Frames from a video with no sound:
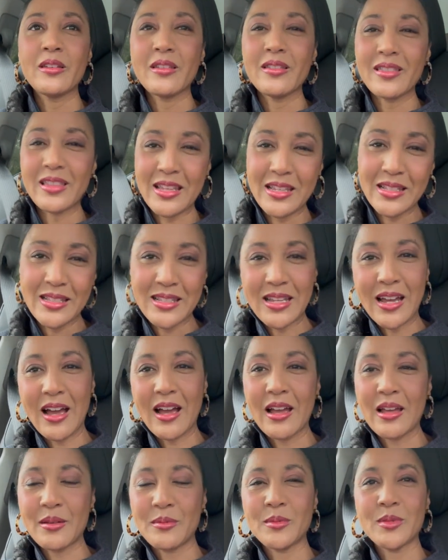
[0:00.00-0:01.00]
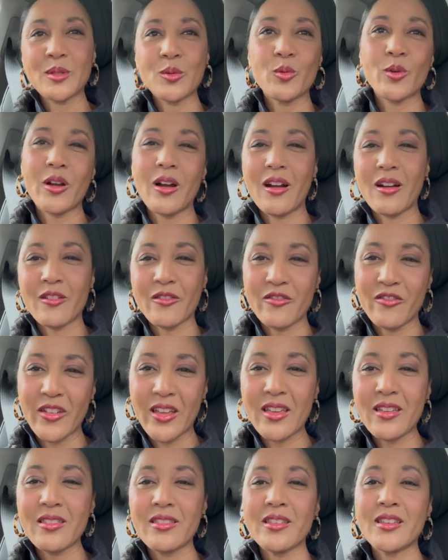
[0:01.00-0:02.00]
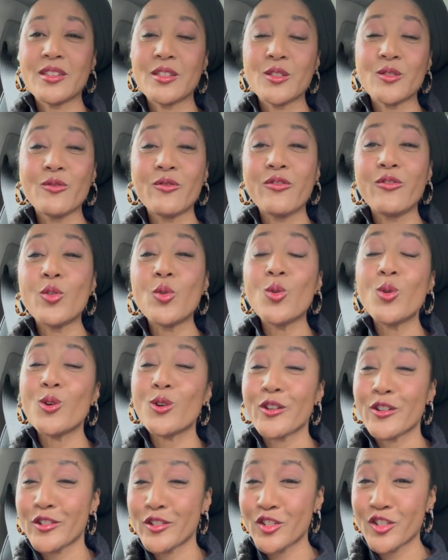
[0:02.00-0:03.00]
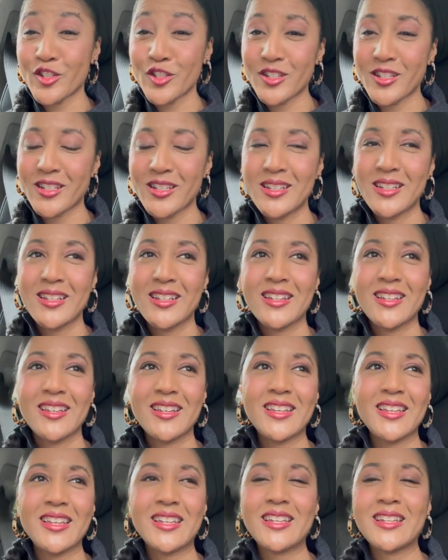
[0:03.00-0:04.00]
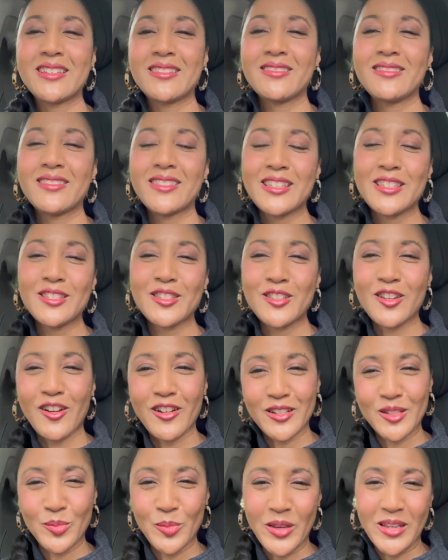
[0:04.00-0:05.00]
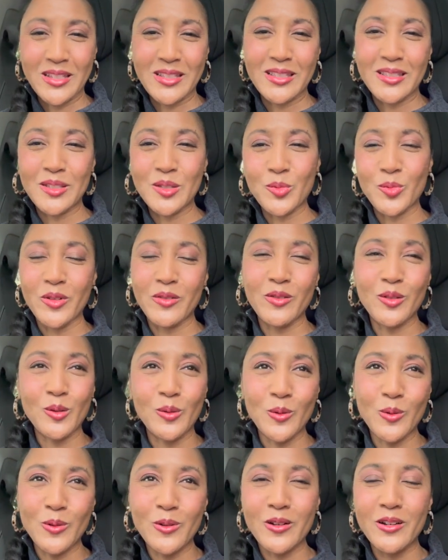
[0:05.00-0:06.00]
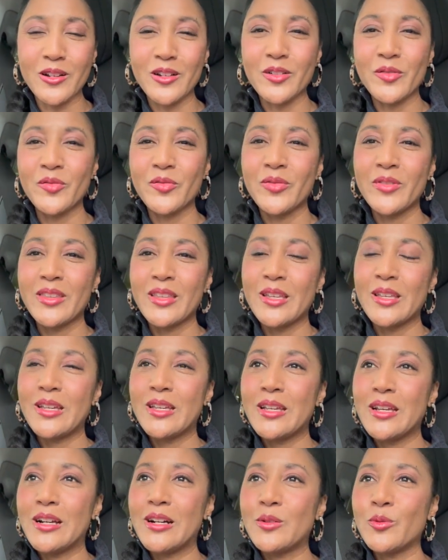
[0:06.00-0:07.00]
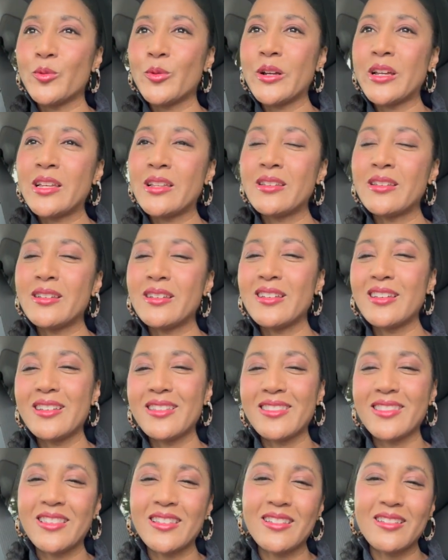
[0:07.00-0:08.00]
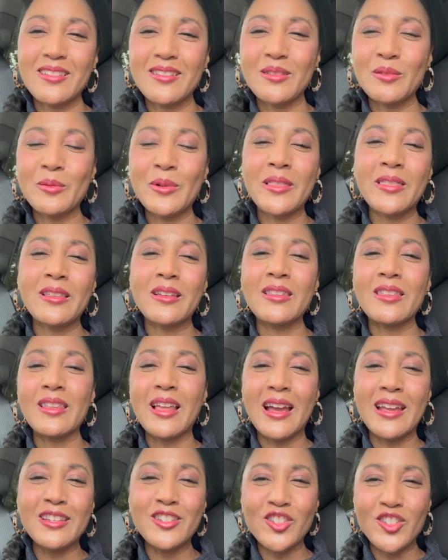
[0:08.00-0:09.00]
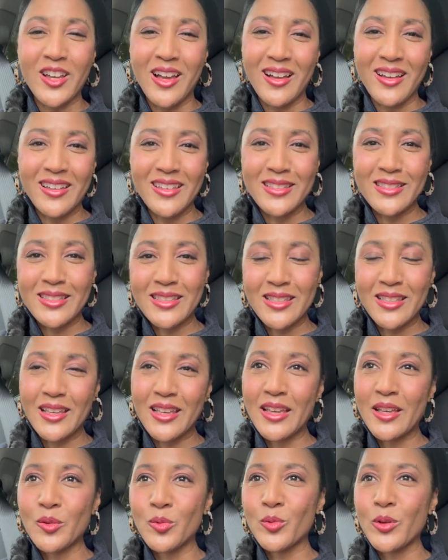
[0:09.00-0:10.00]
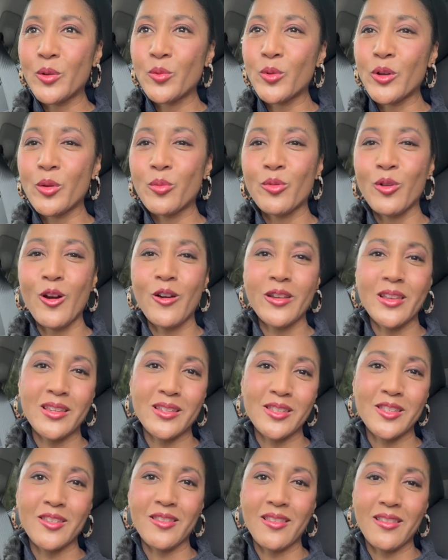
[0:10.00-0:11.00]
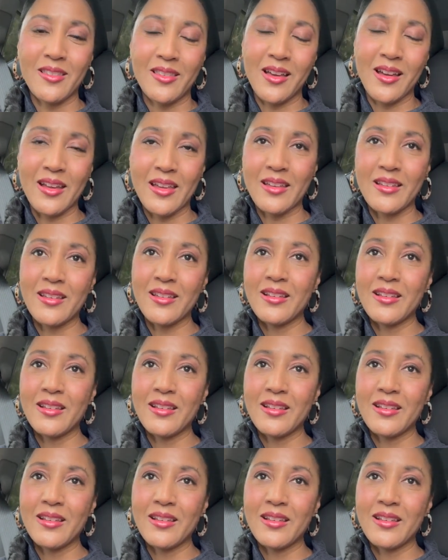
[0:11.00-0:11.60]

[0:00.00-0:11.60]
these times where our faith is forged in these dark spaces with the Lord, when the light shines and when we are brought into the light,